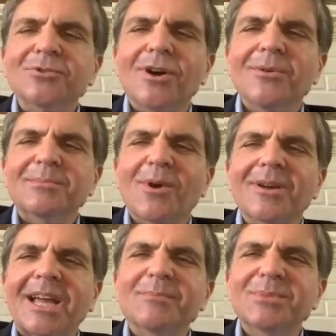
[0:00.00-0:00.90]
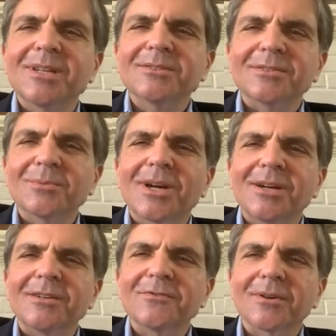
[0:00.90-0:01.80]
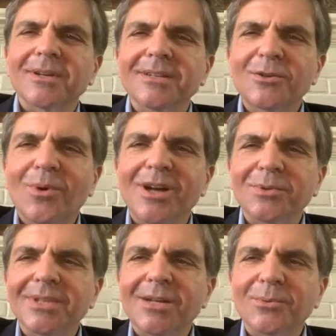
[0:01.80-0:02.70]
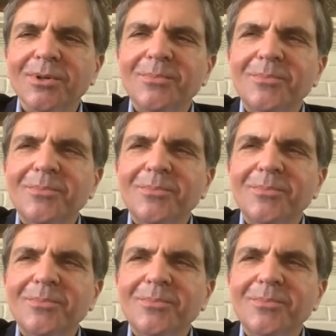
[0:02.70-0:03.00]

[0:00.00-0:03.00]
draw in Mark Amstutz as well for a quadrilateral.